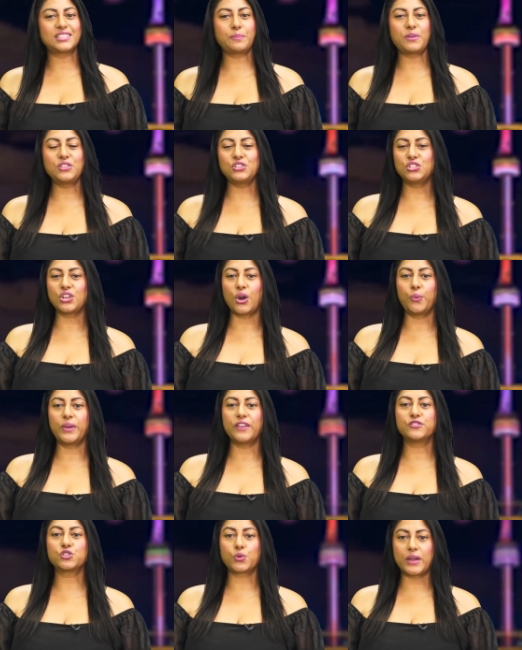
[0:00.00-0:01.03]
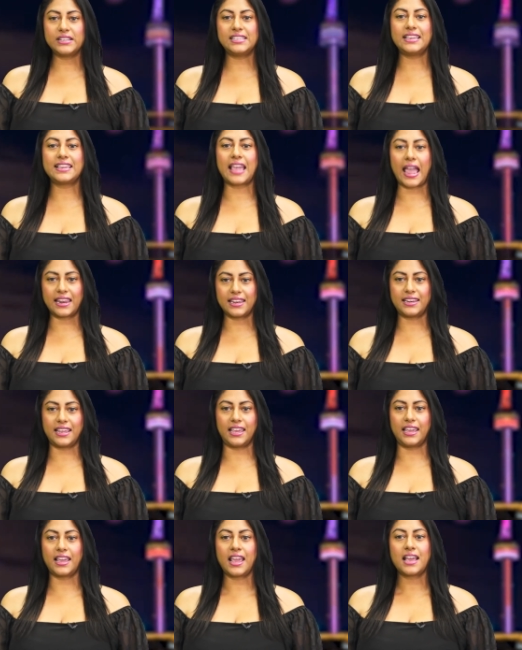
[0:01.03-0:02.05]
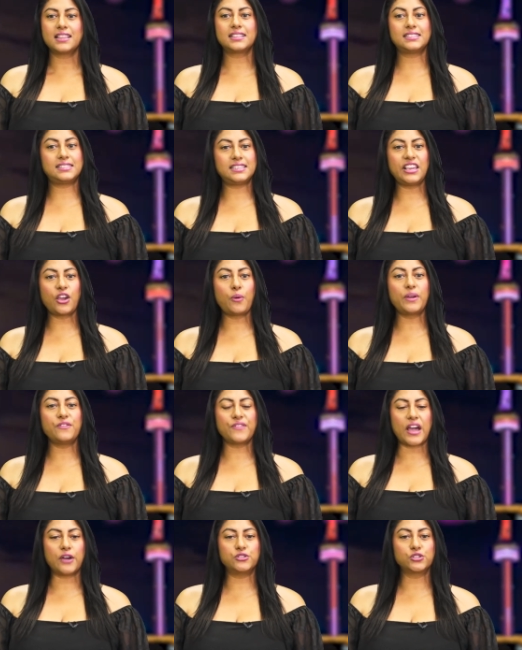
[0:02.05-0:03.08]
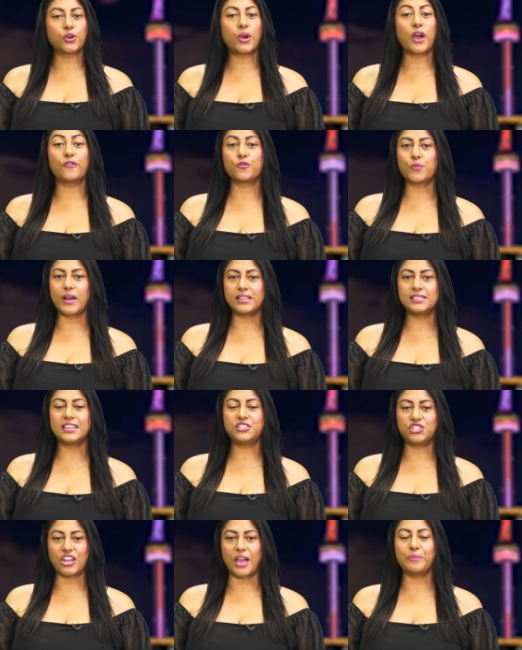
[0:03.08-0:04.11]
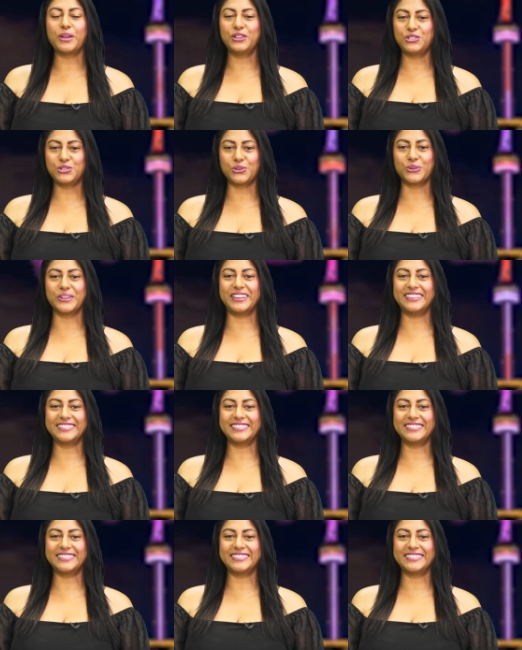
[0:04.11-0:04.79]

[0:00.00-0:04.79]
up on the show, we have Tracy Kennedy, the CEO and founder of Rustic Gem Jewelry.